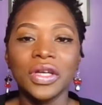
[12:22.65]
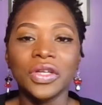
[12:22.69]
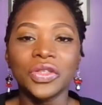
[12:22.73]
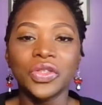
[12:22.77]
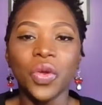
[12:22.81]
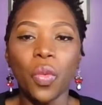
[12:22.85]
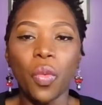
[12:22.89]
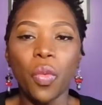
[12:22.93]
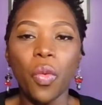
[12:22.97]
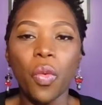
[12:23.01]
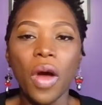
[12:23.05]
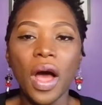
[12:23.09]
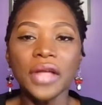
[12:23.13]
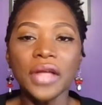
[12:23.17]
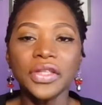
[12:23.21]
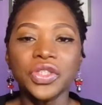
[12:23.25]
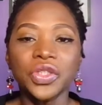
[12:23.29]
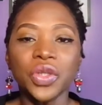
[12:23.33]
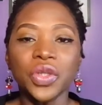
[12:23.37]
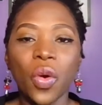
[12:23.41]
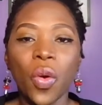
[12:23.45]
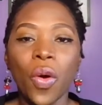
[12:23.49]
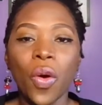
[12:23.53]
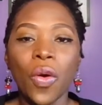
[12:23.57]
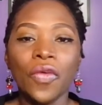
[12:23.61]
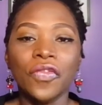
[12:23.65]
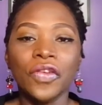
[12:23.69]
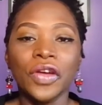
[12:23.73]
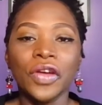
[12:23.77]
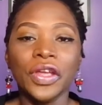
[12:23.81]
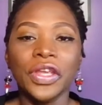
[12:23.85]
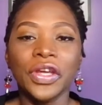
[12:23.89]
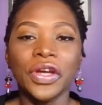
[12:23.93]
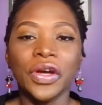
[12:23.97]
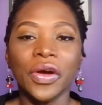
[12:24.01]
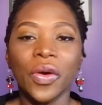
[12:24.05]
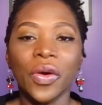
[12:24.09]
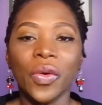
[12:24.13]
to watch over
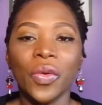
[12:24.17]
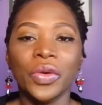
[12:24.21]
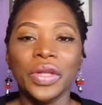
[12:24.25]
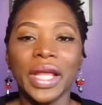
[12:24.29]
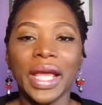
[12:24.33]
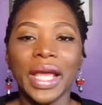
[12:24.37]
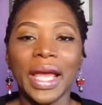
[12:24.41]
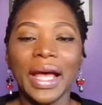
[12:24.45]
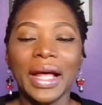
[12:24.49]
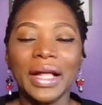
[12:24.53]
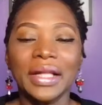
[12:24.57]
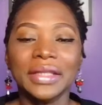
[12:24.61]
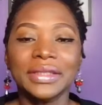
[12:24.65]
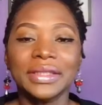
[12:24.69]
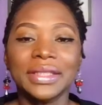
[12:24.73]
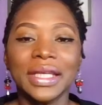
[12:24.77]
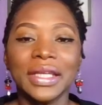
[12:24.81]
your own health,